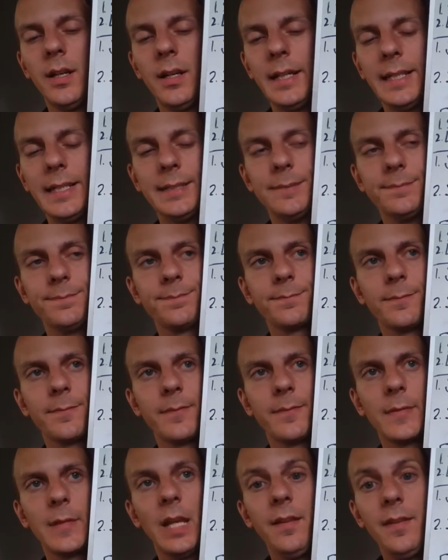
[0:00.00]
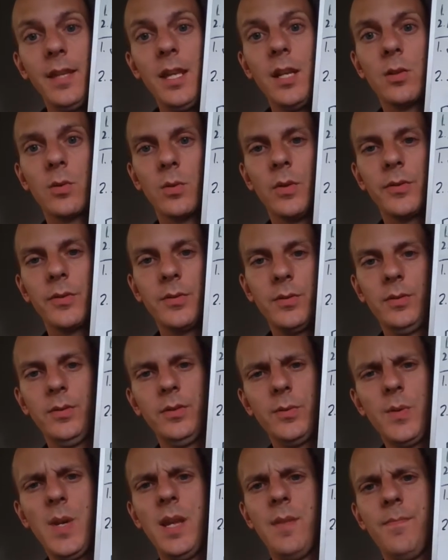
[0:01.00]
um, theta roles.
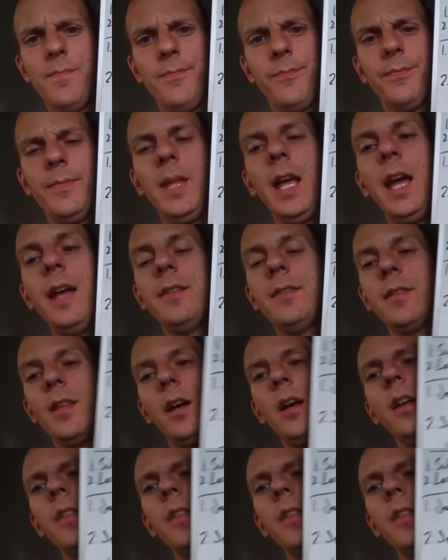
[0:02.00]
Sweet. And the